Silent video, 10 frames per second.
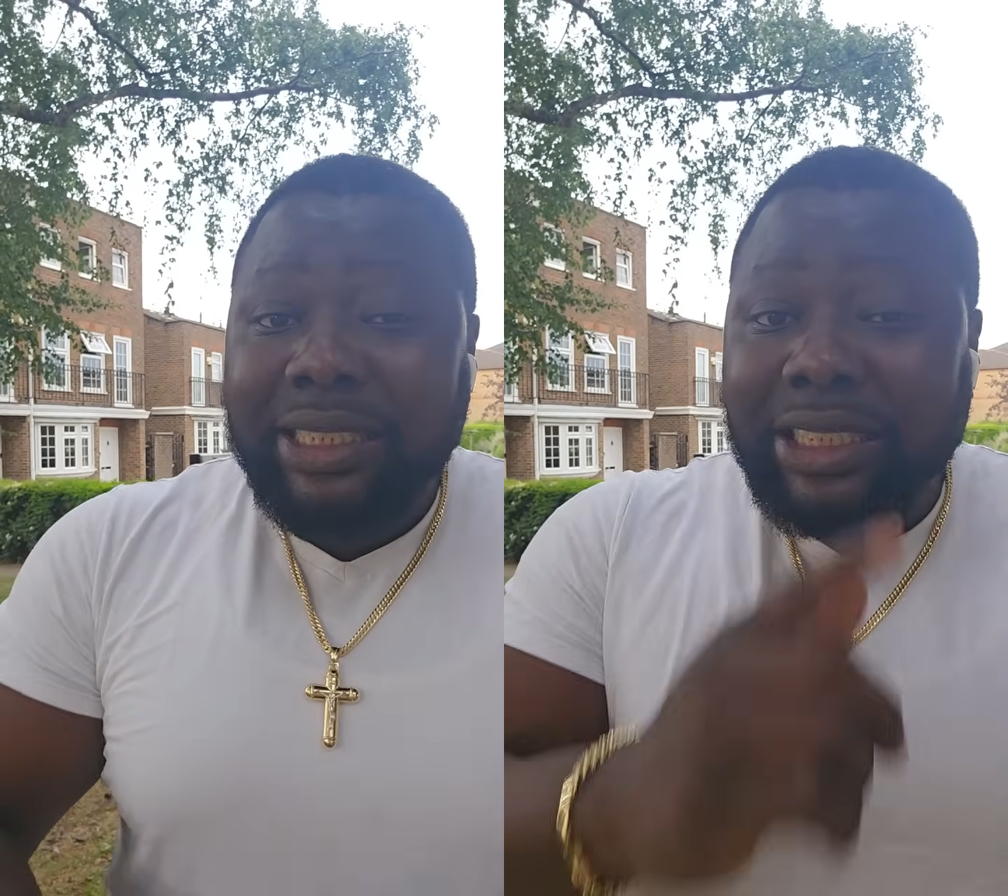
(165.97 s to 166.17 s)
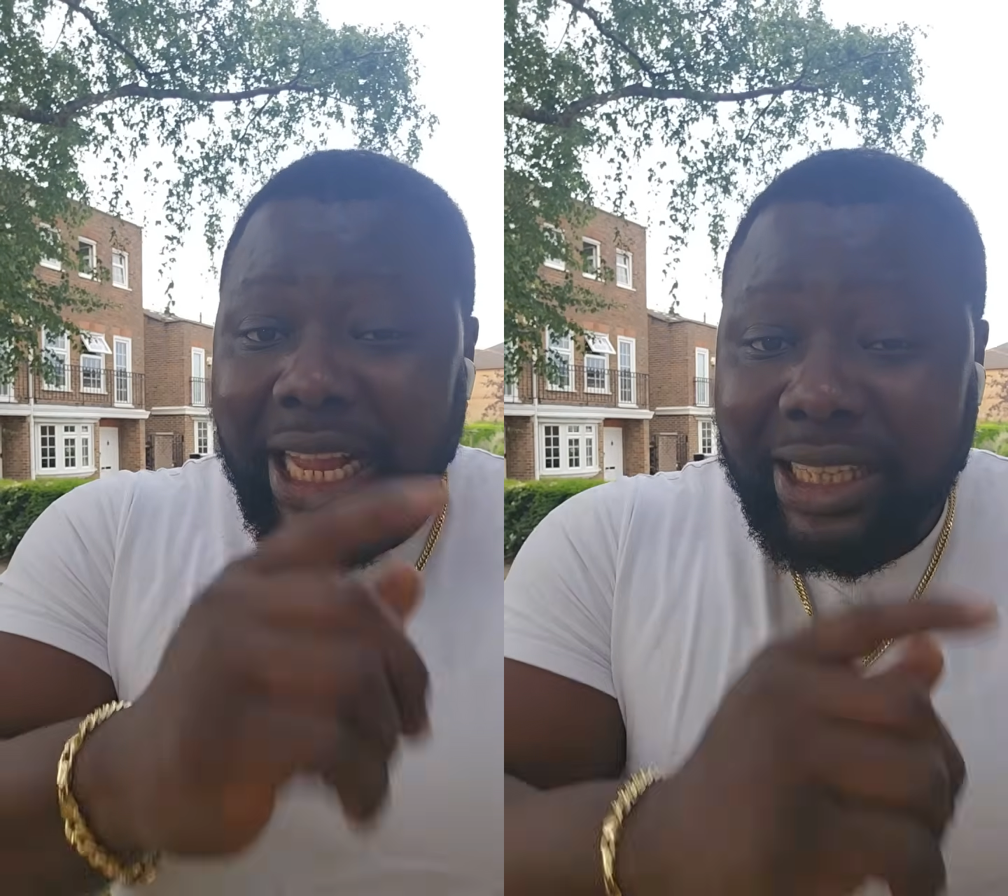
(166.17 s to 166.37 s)

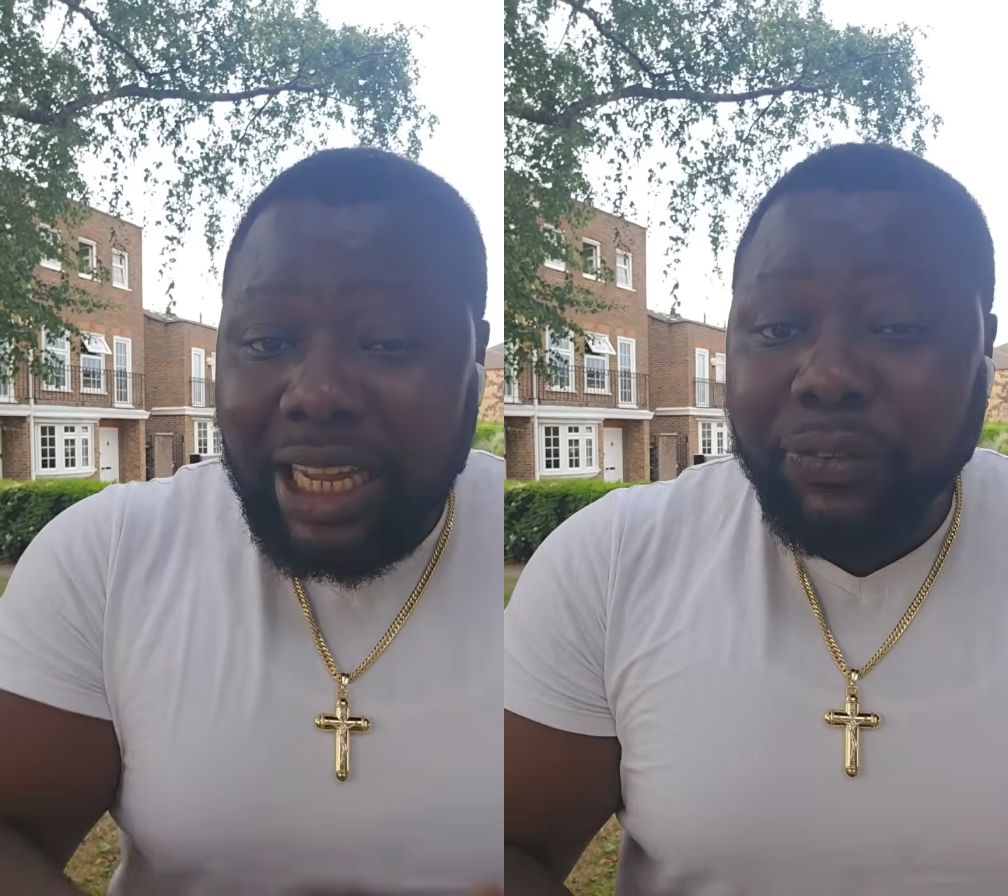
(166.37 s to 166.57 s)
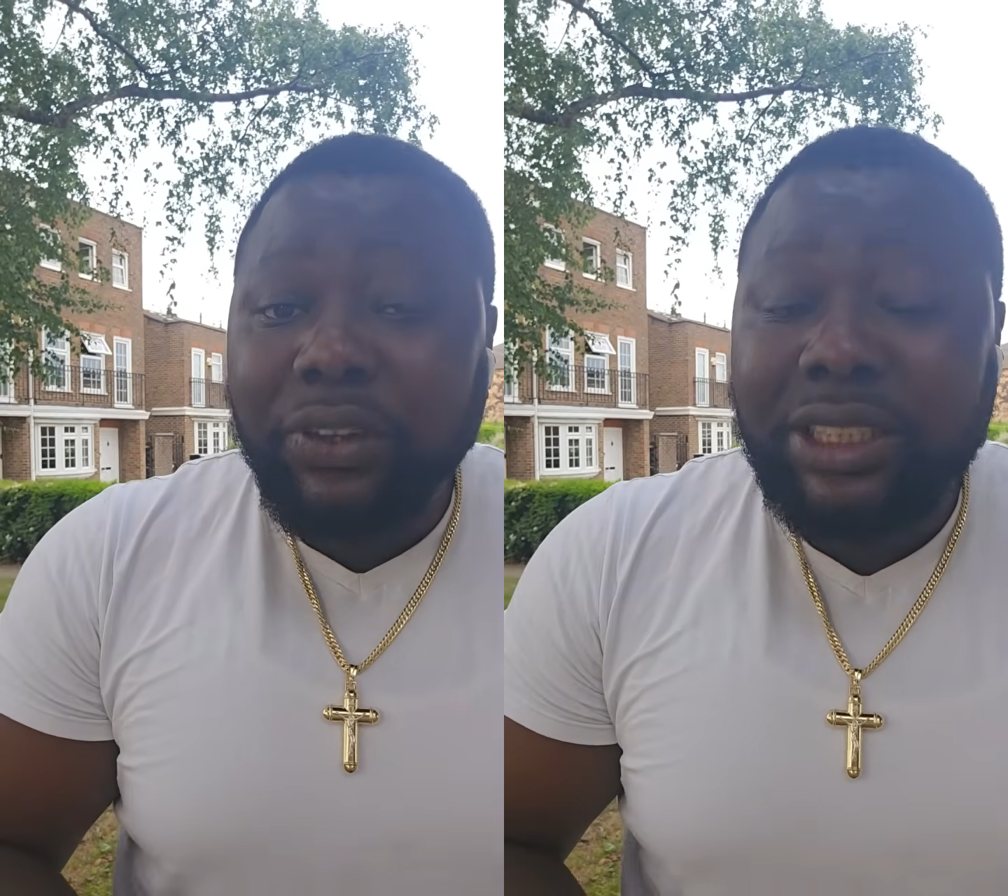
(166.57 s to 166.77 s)

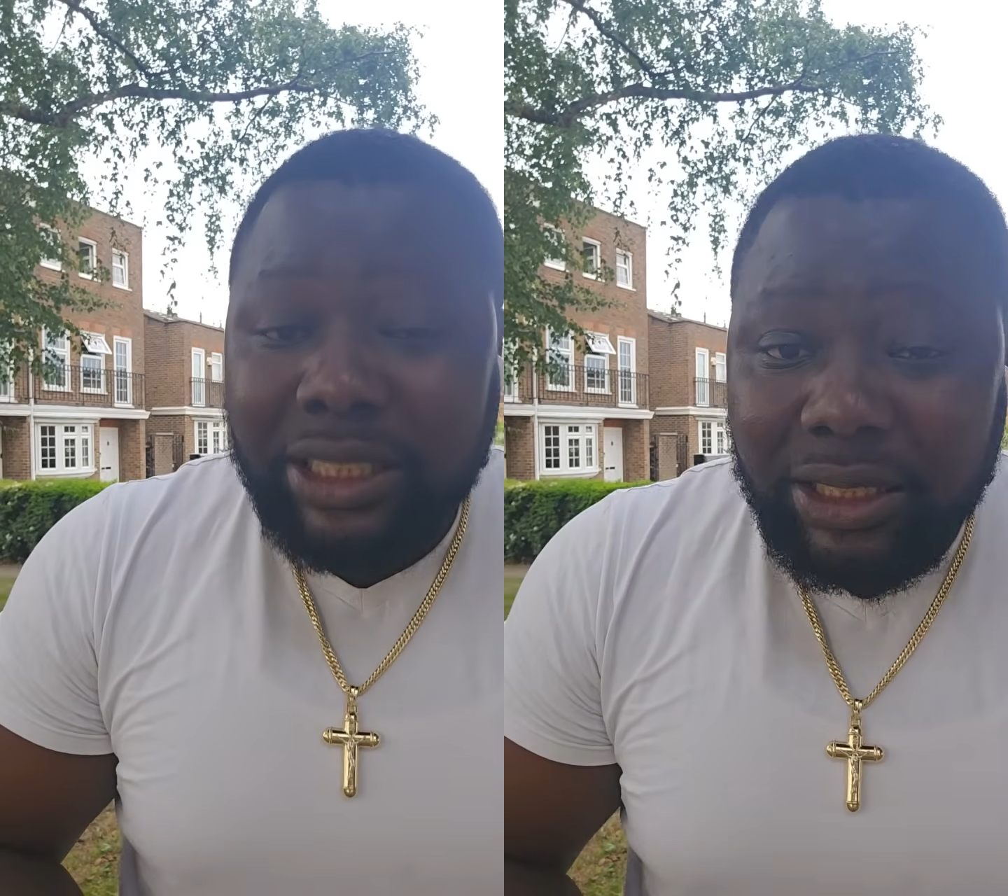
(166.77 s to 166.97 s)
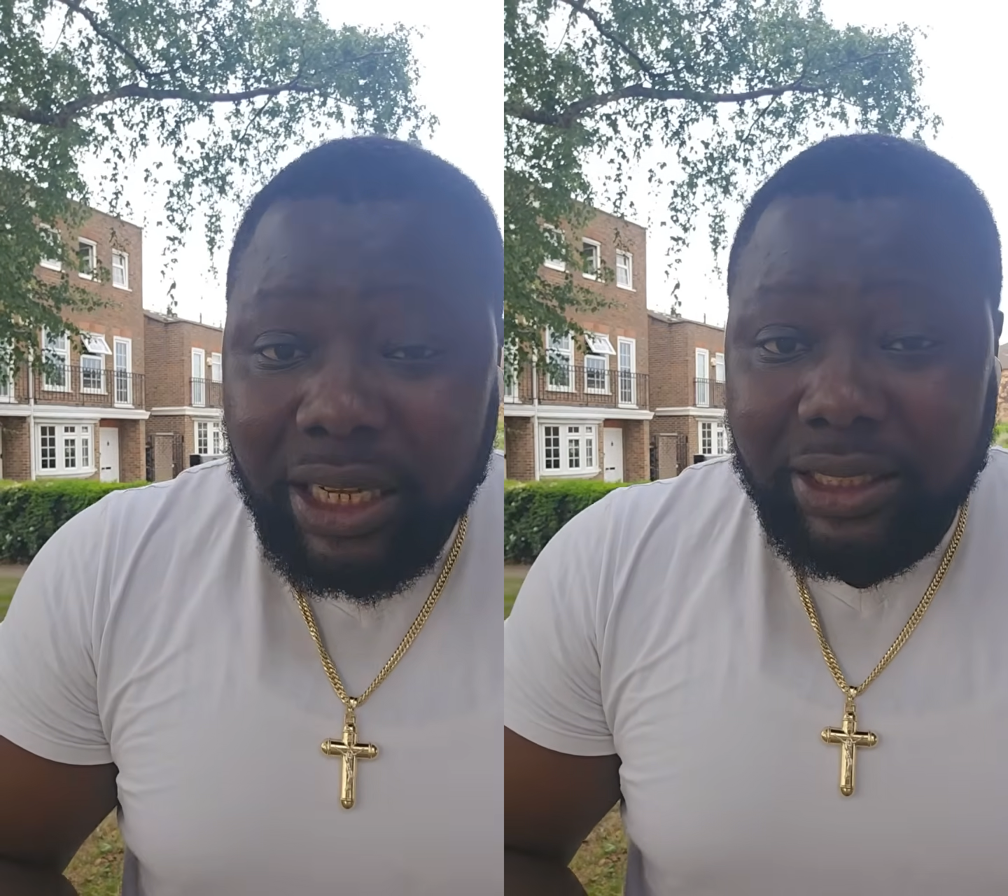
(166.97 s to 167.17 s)
sentenced for
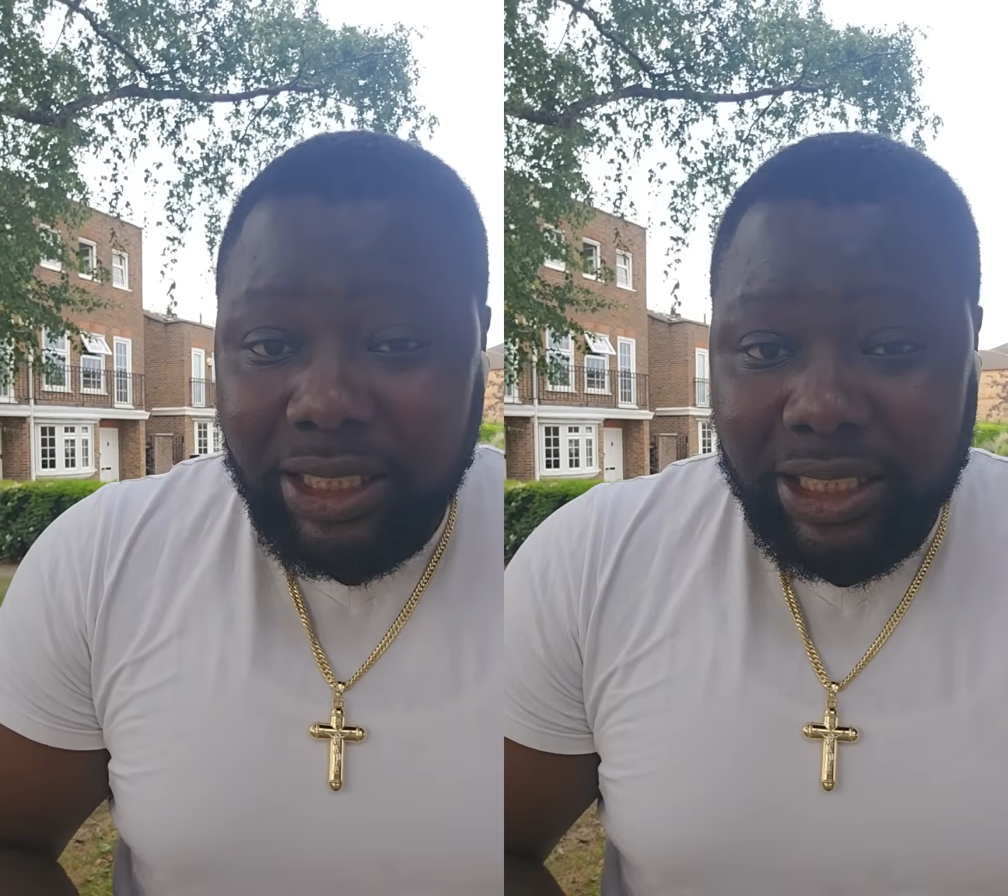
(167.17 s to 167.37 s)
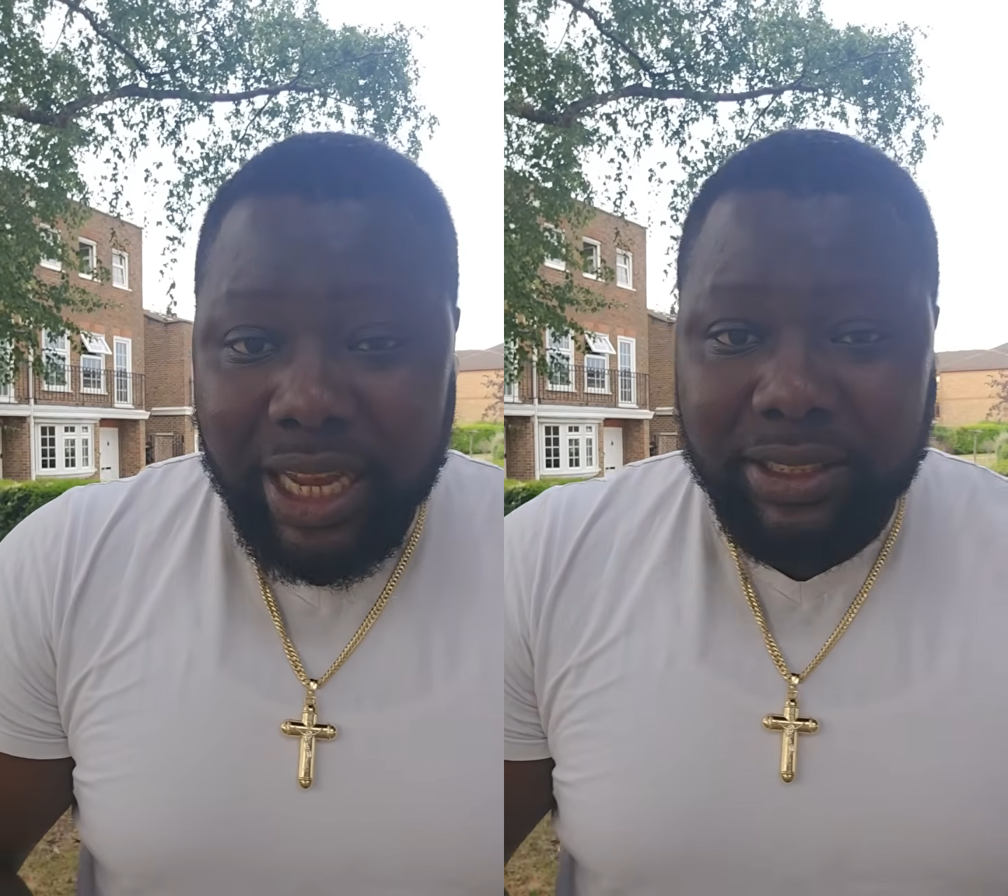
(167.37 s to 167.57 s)

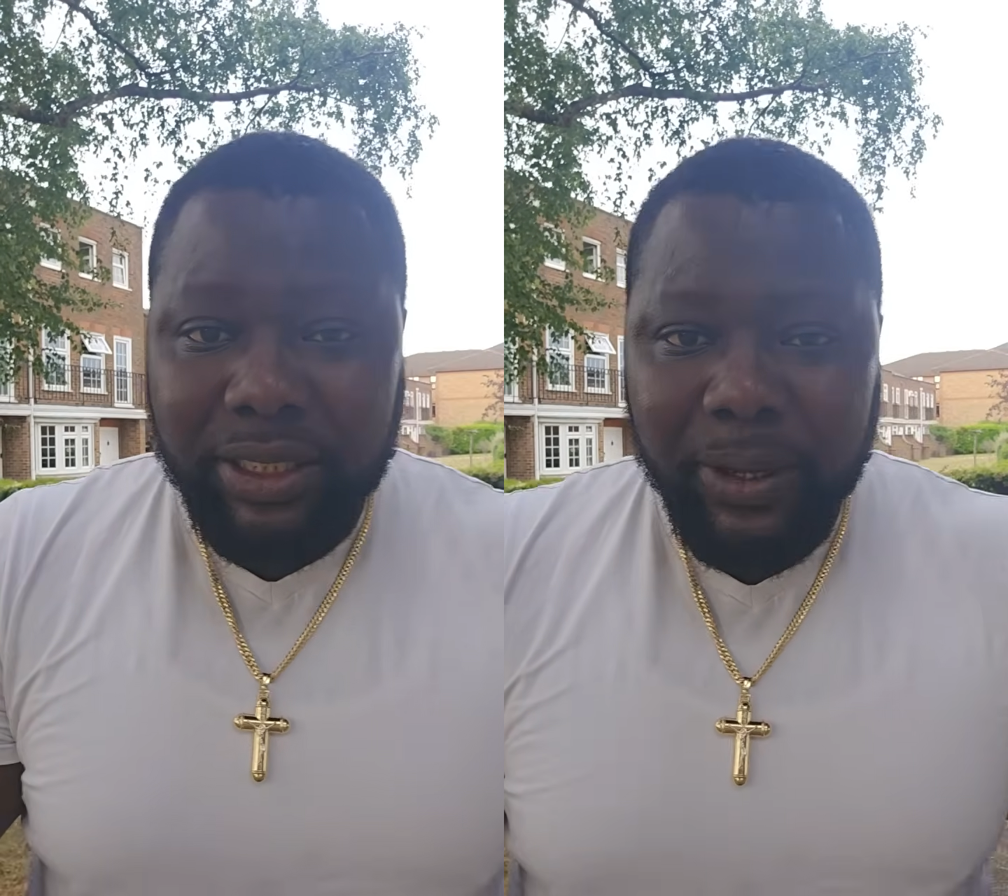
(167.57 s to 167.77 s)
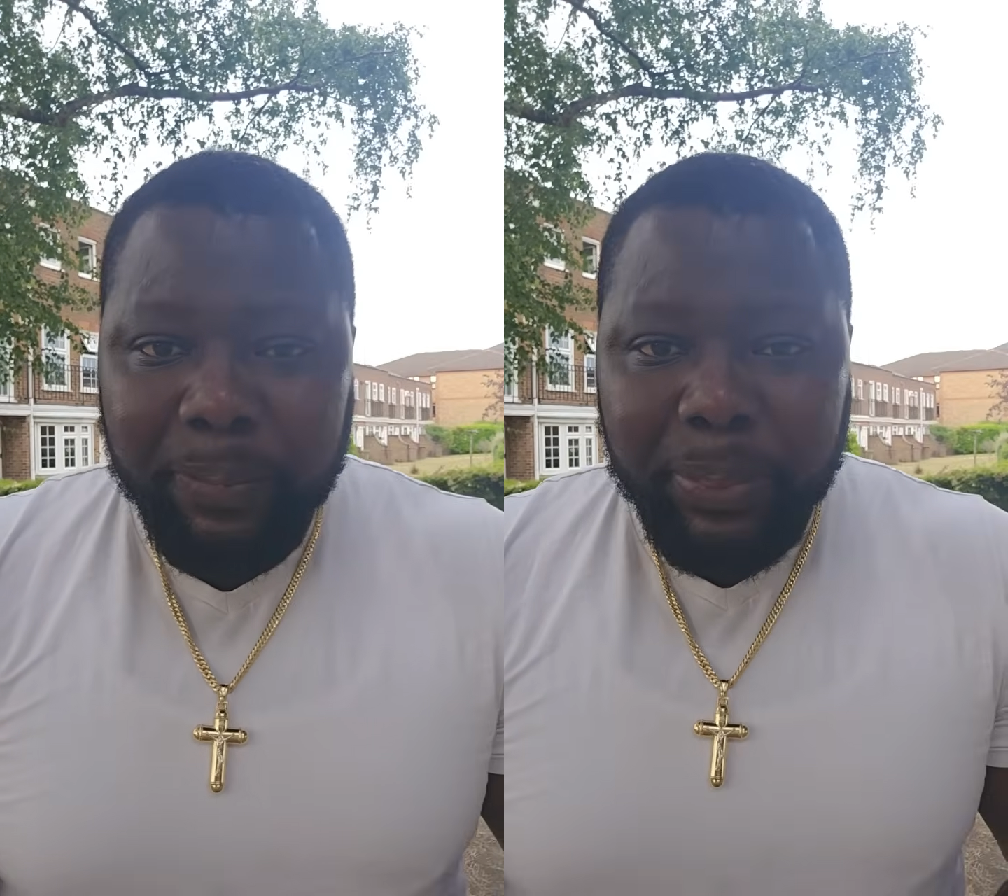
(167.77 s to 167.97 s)
6 years?